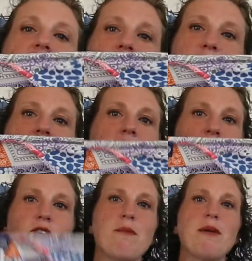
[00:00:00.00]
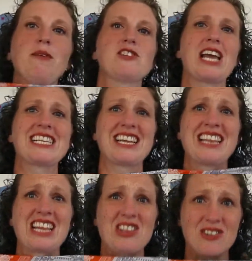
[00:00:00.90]
just be a cover-up, in which case I
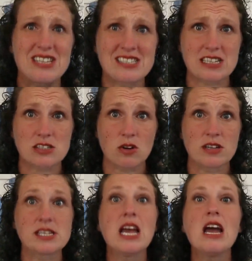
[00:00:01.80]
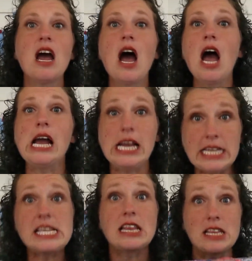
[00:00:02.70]
think $36
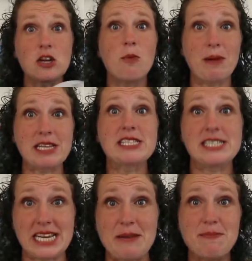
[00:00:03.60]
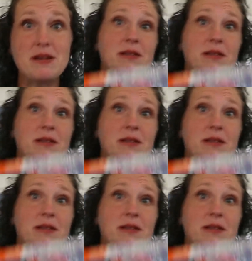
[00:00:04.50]
is a little bit steep.